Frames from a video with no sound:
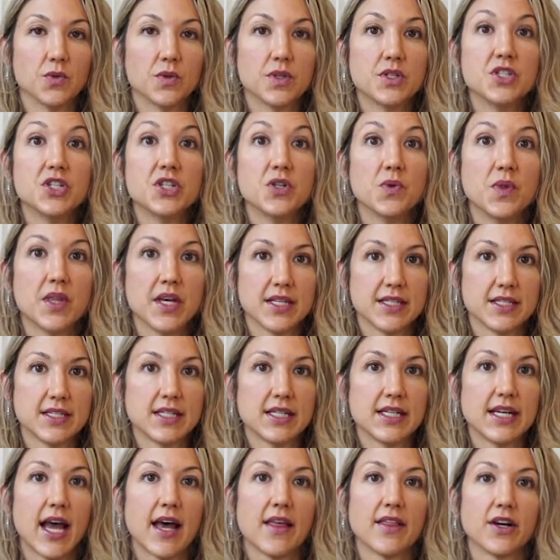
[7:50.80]
do this
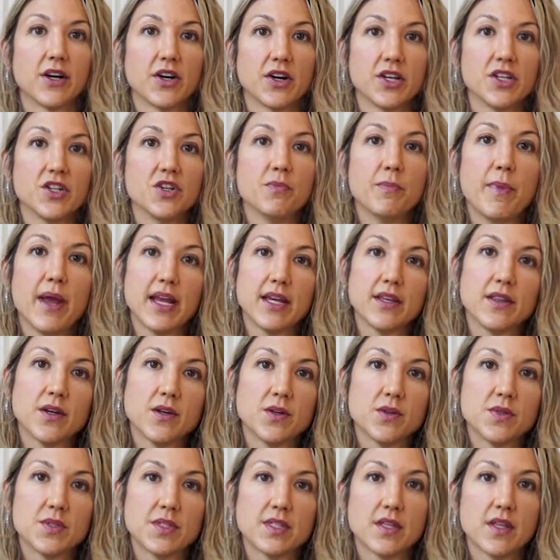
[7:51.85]
together. And you make
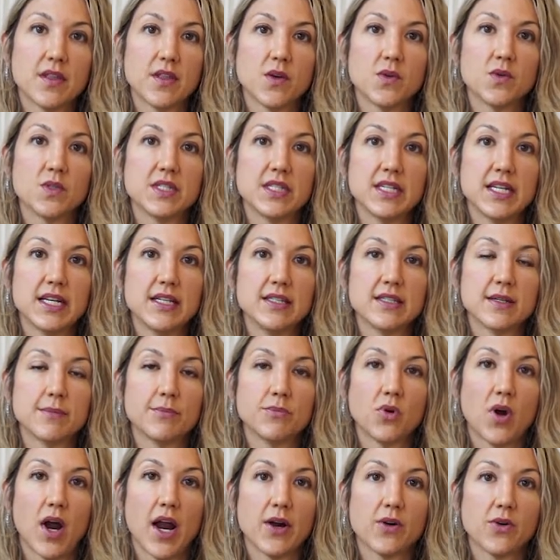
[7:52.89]
those needs and
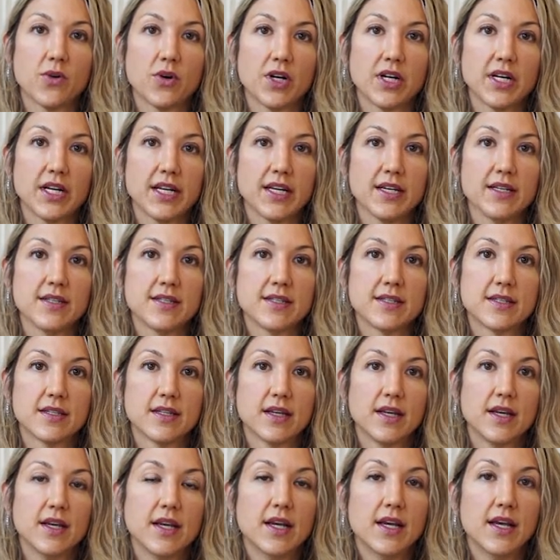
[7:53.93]
priorities
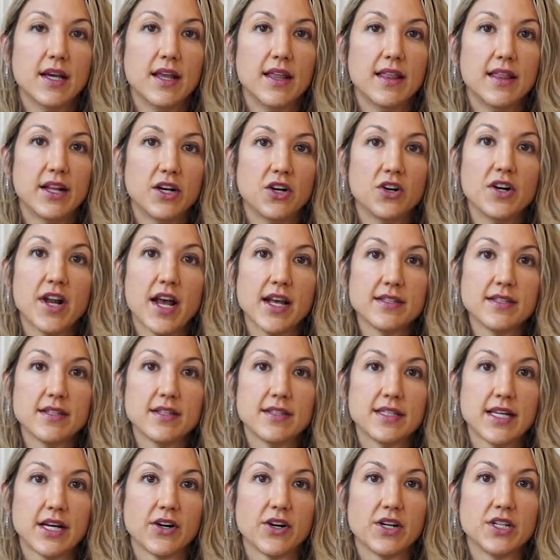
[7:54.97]
that are
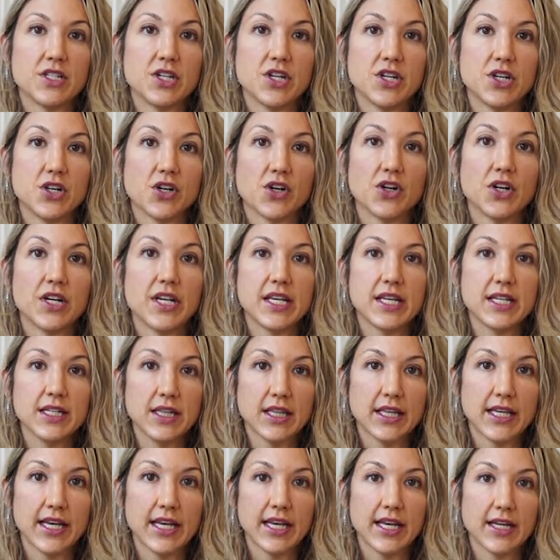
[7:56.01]
necessary to your
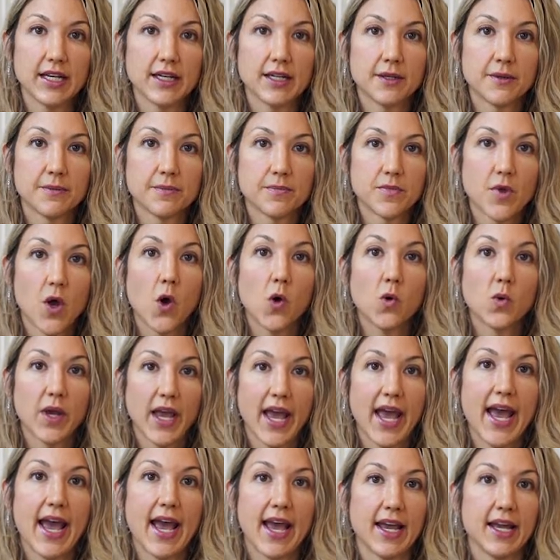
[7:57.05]
healing
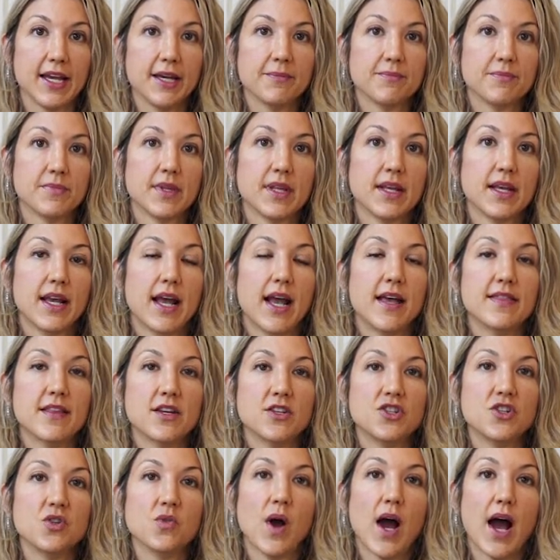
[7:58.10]
okay, and
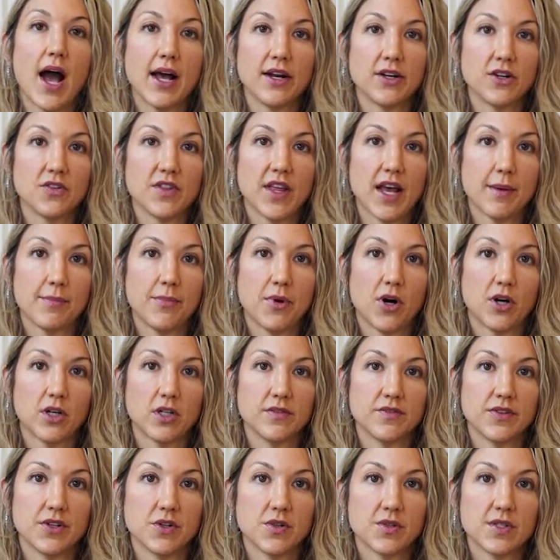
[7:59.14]
that you honor that part
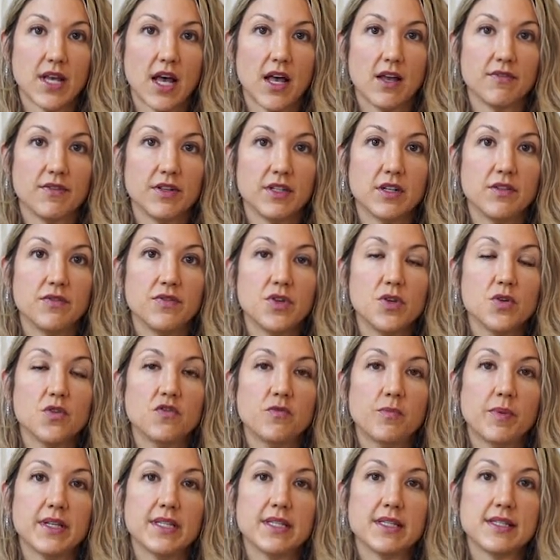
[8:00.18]
of yourself. And if you've
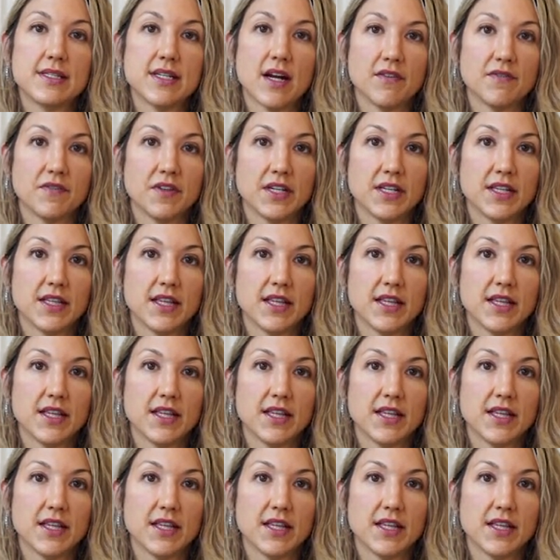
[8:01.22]
been stuffing